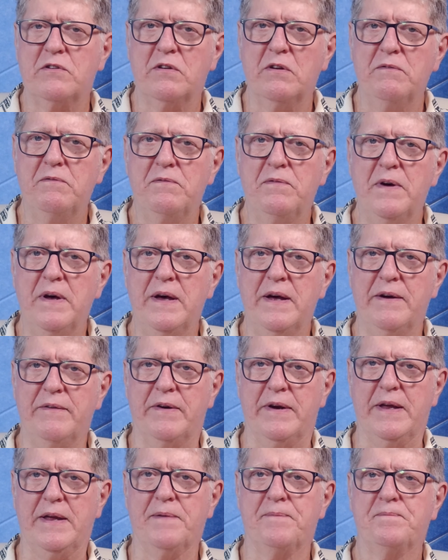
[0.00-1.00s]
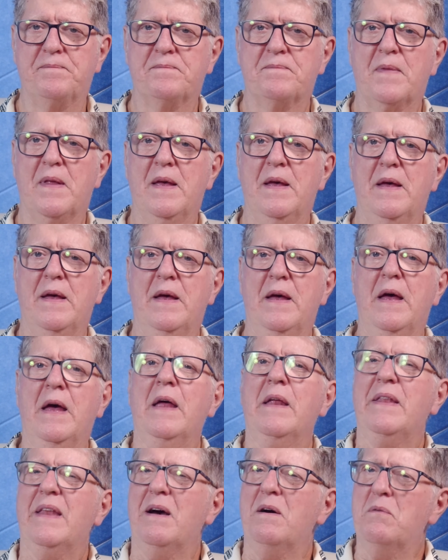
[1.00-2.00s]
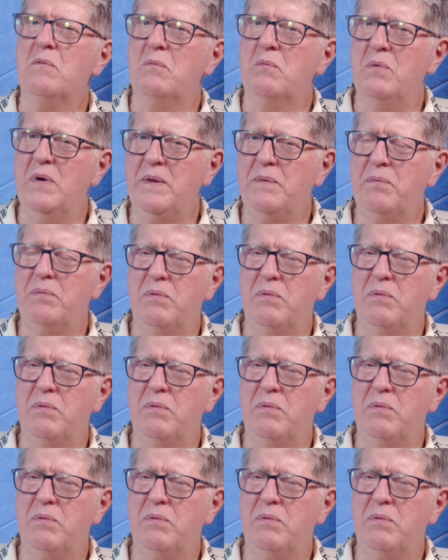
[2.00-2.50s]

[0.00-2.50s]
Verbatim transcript: to vary. Now, with